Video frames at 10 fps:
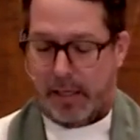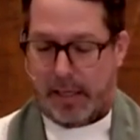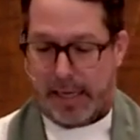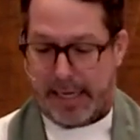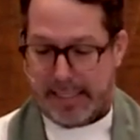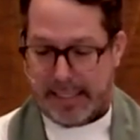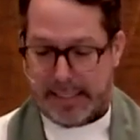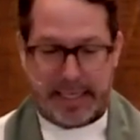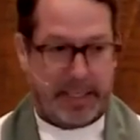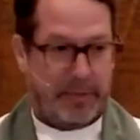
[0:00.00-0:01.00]
And it's
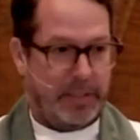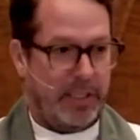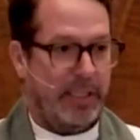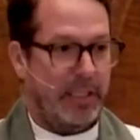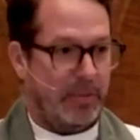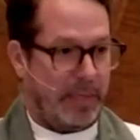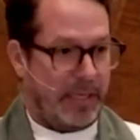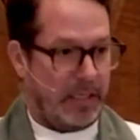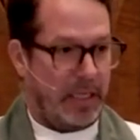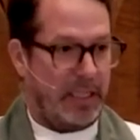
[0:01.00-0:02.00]
exactly what Jesus meant in
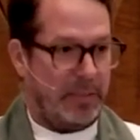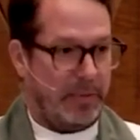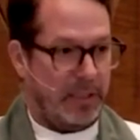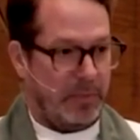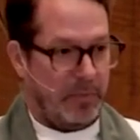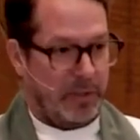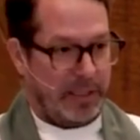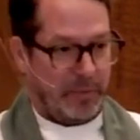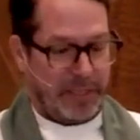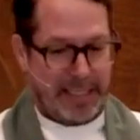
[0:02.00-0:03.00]
the gospel this morning
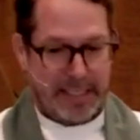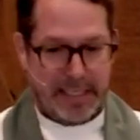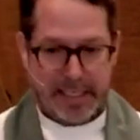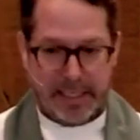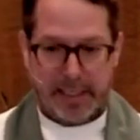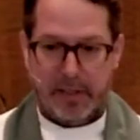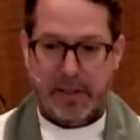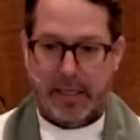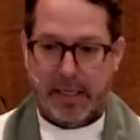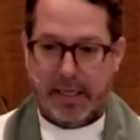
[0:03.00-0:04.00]
when he said,
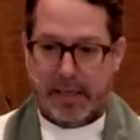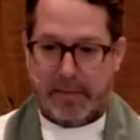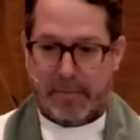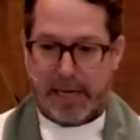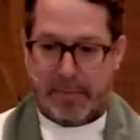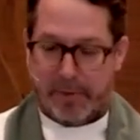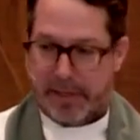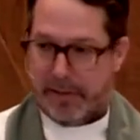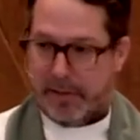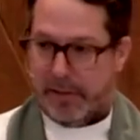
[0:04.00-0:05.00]
"My
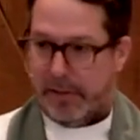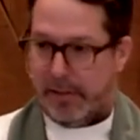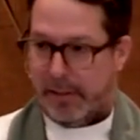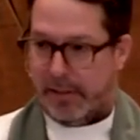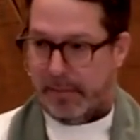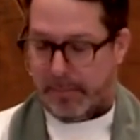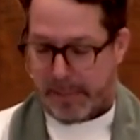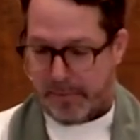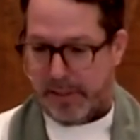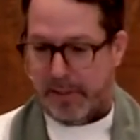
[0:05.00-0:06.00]
brother, my
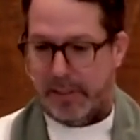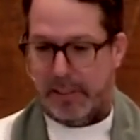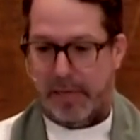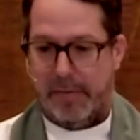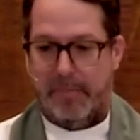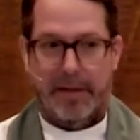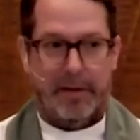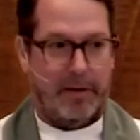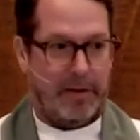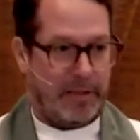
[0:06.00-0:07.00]
brothers, and my
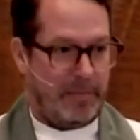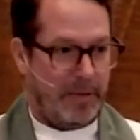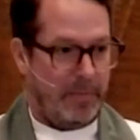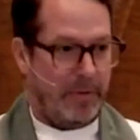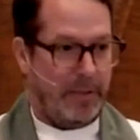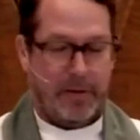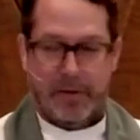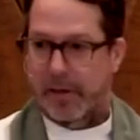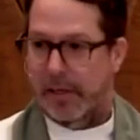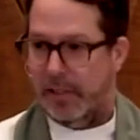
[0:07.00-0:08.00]
mother are the people that do
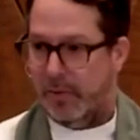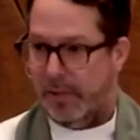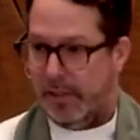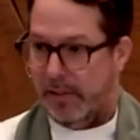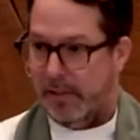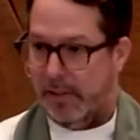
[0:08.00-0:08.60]
God's will."